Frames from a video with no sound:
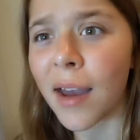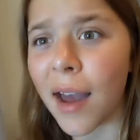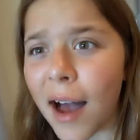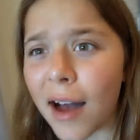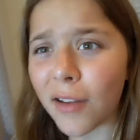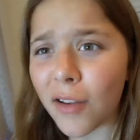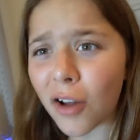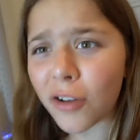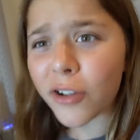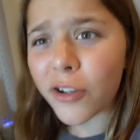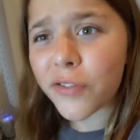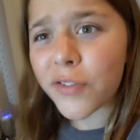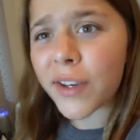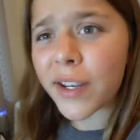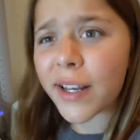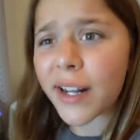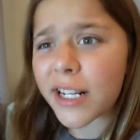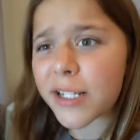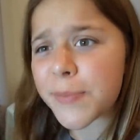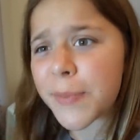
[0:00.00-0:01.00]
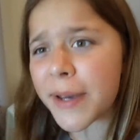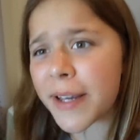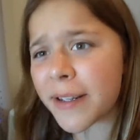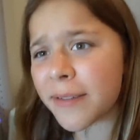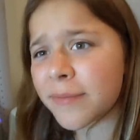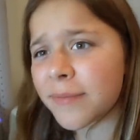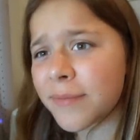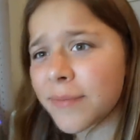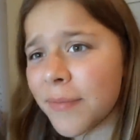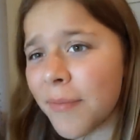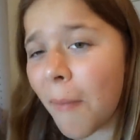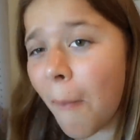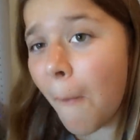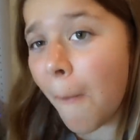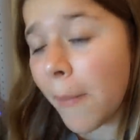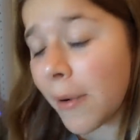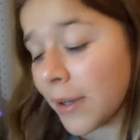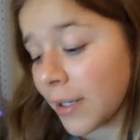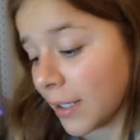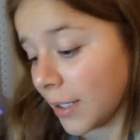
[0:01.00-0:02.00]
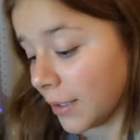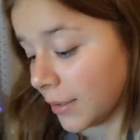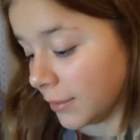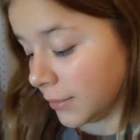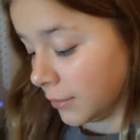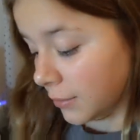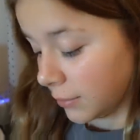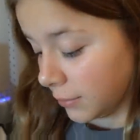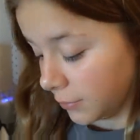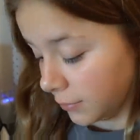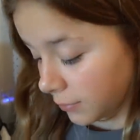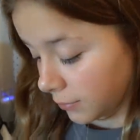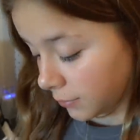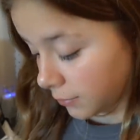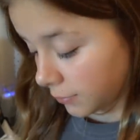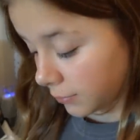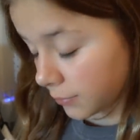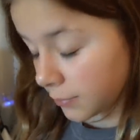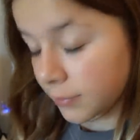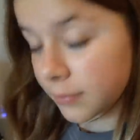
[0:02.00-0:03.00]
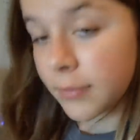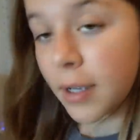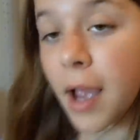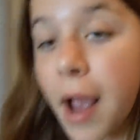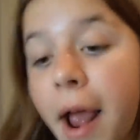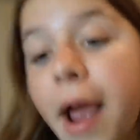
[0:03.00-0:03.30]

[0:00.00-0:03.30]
how long do you think it has been? Uh, 10 minutes.